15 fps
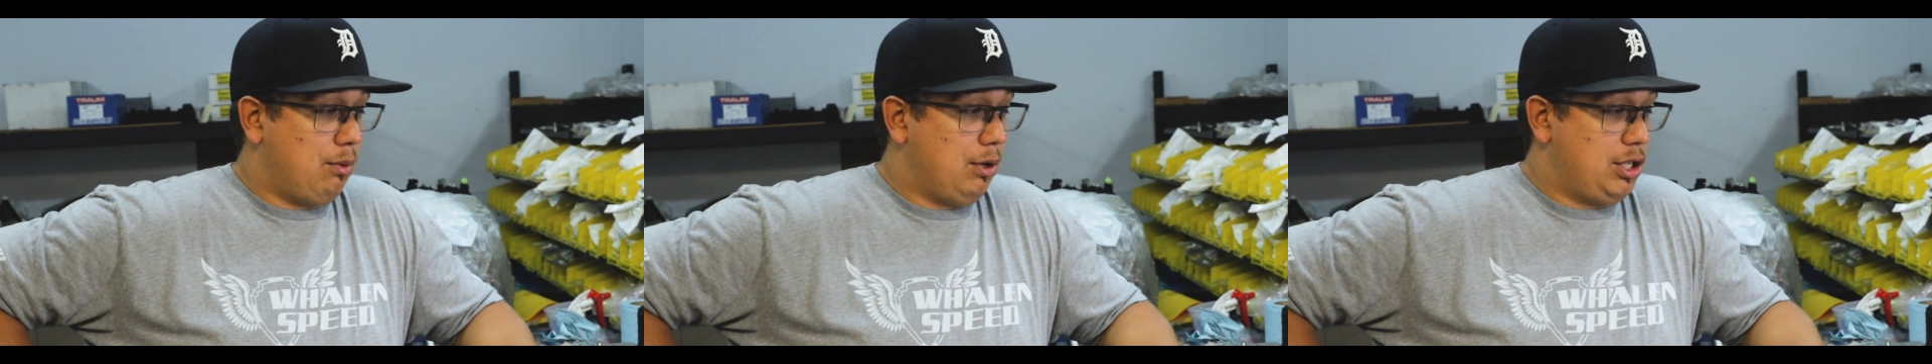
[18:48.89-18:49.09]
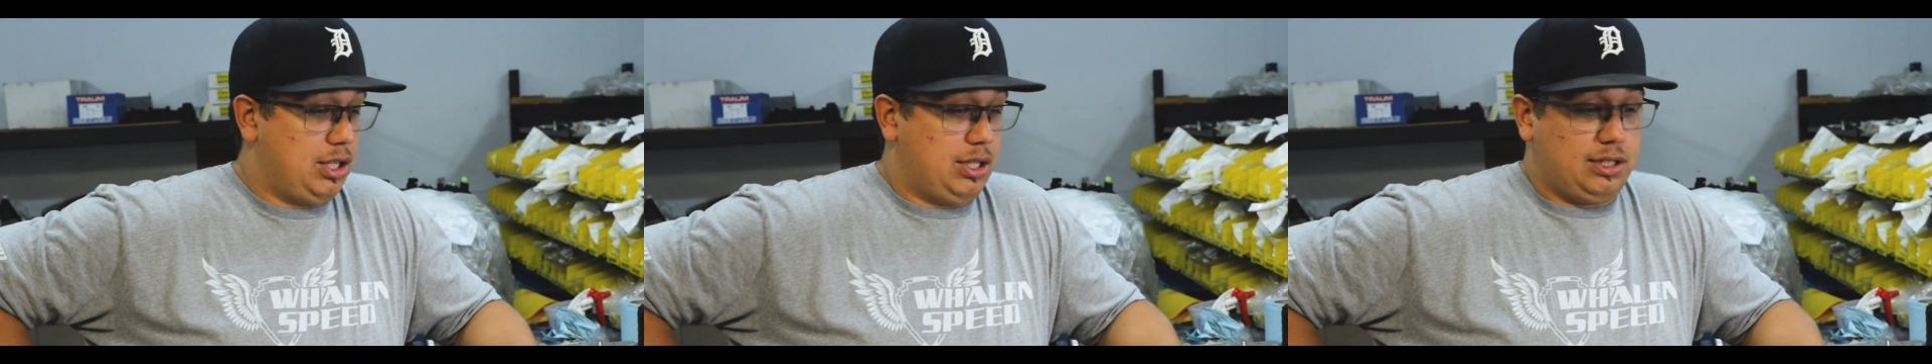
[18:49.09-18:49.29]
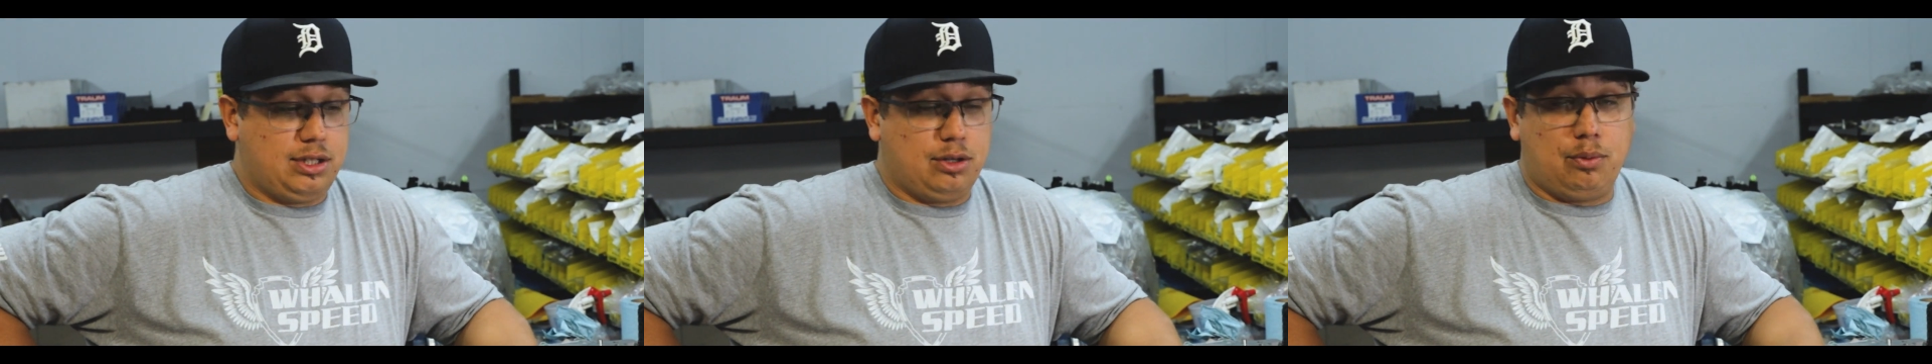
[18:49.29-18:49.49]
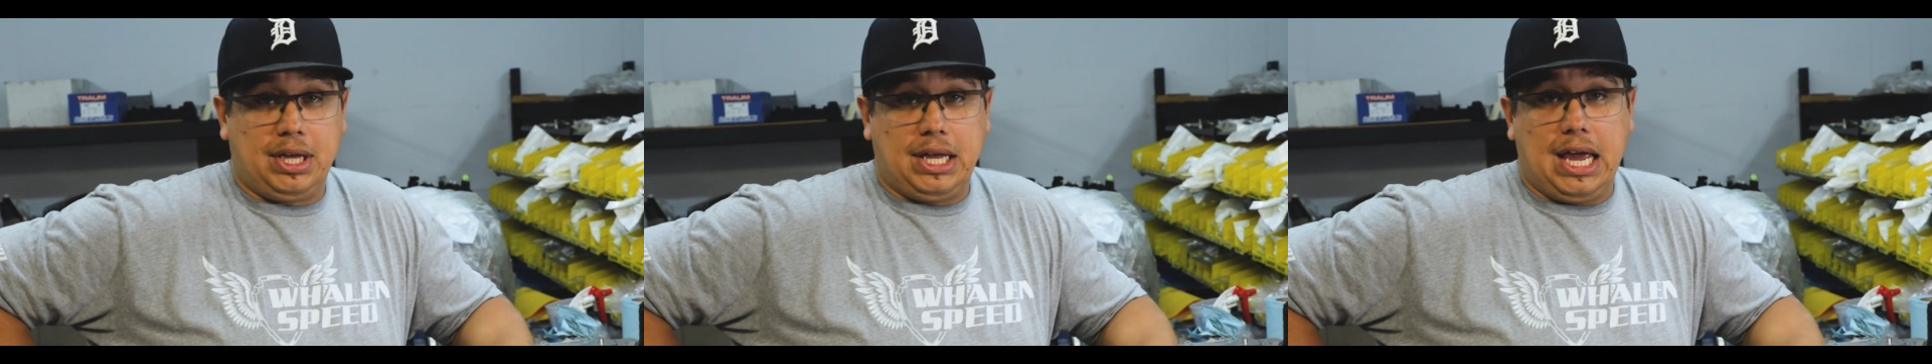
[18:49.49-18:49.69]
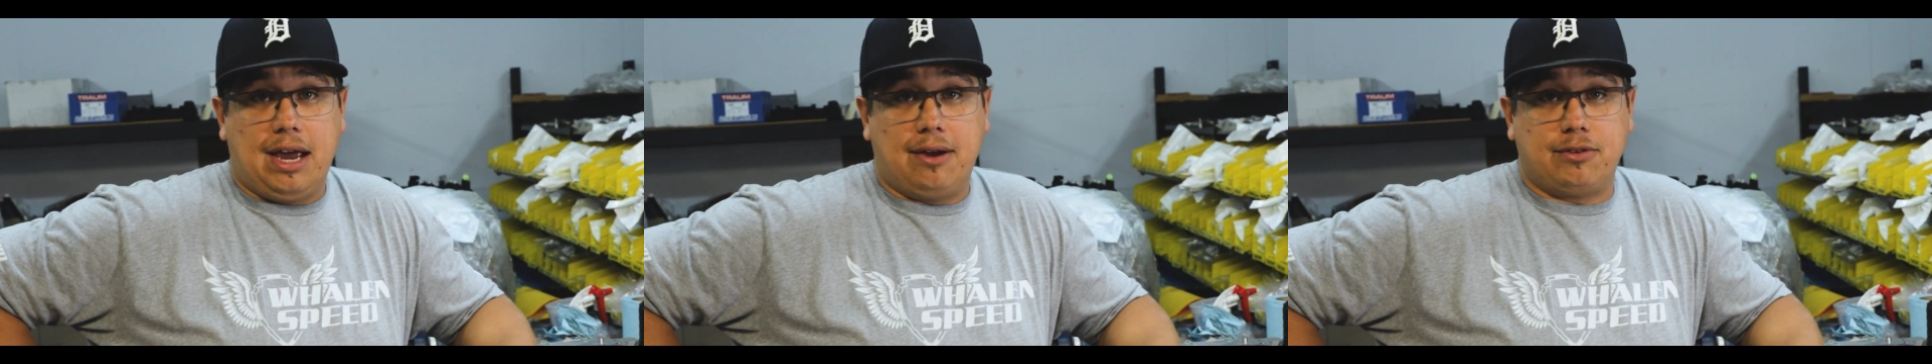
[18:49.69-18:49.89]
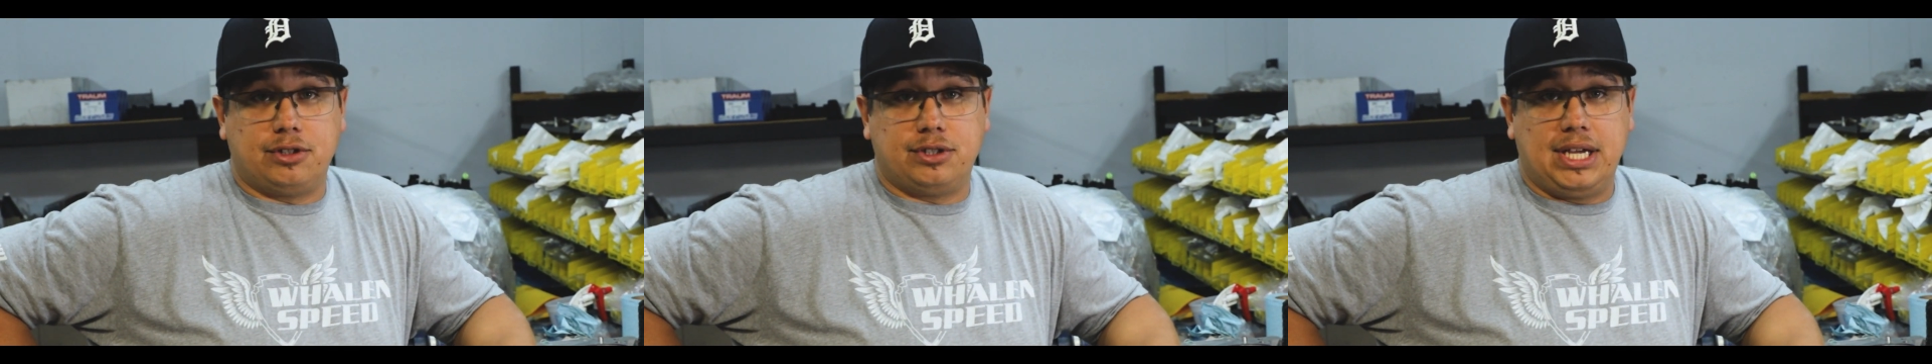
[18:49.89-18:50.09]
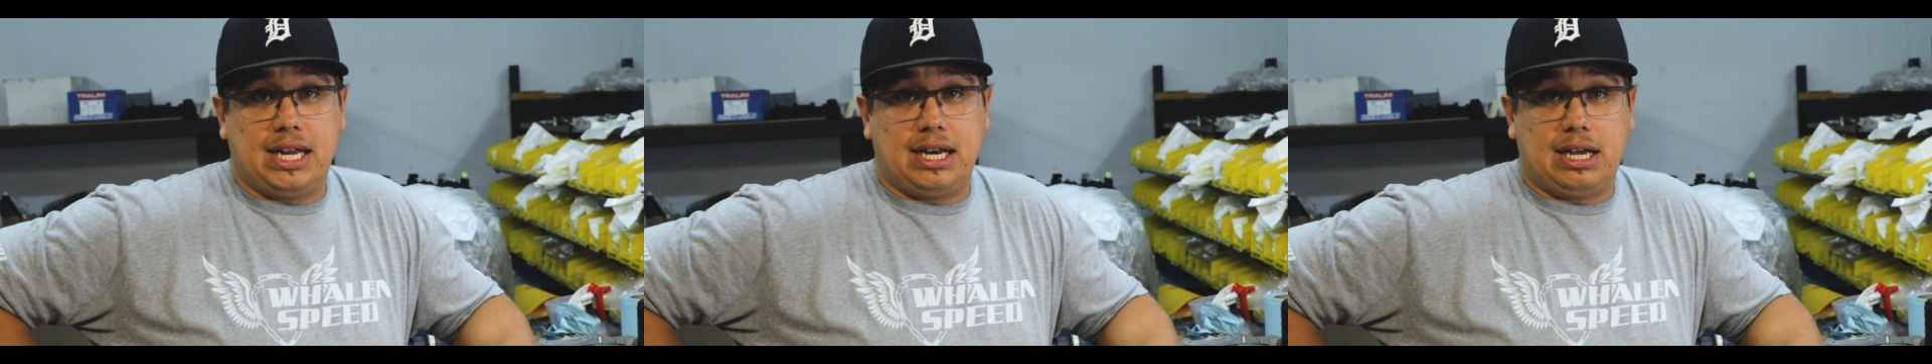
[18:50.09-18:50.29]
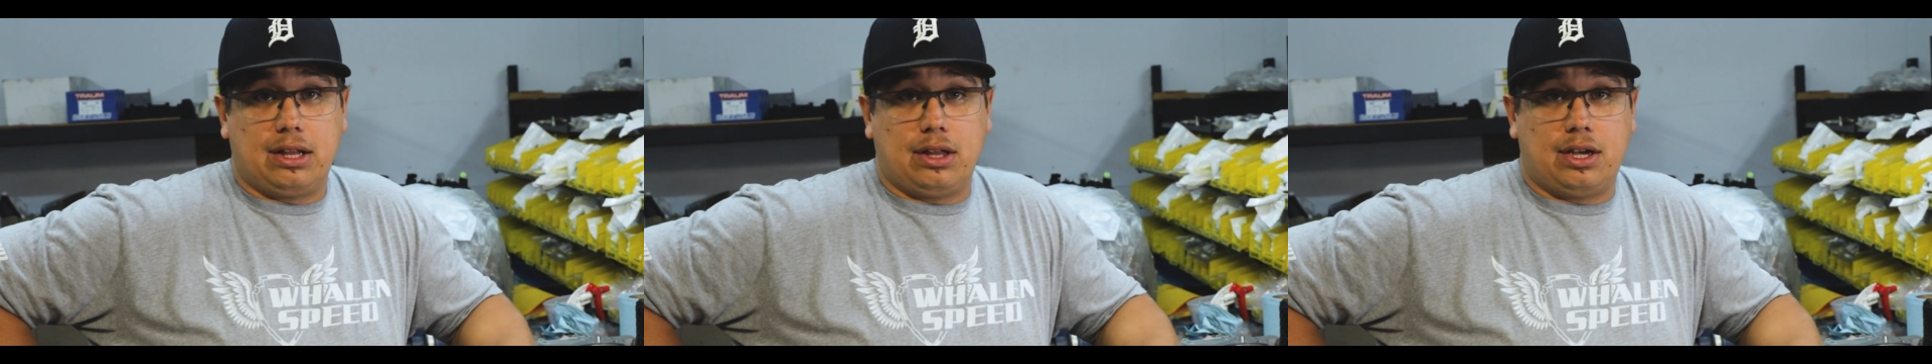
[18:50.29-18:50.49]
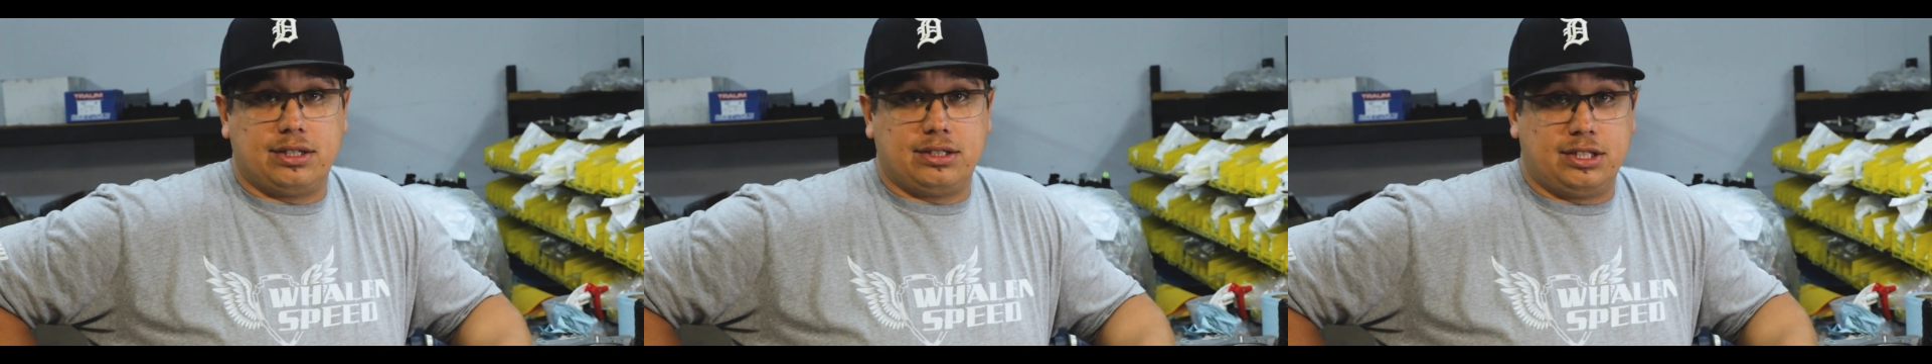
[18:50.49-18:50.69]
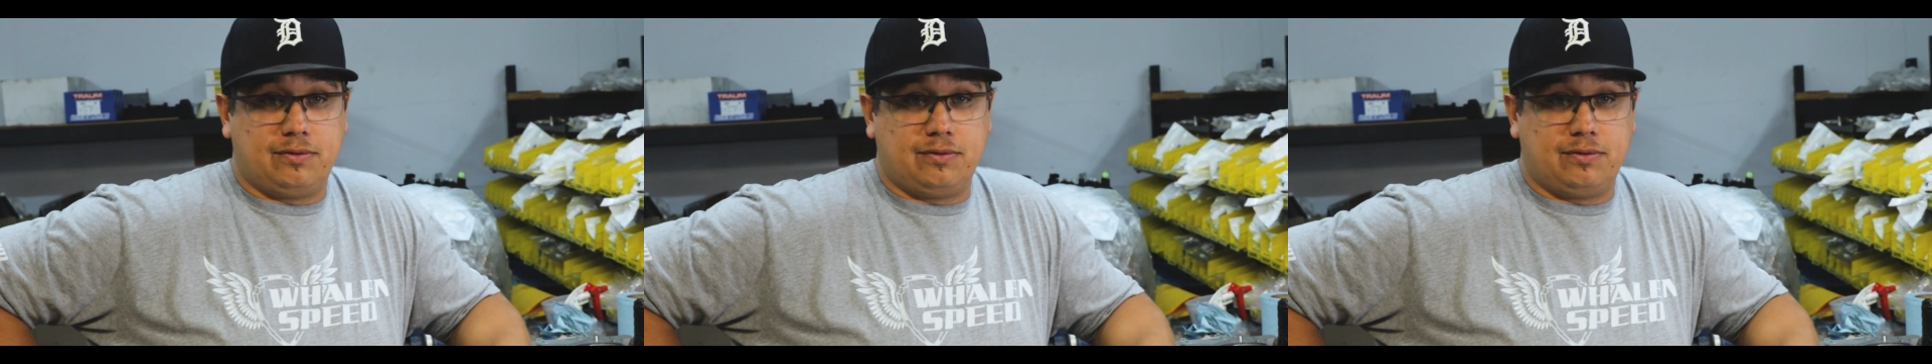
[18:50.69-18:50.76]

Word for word: which is the week after Sand Outlaws.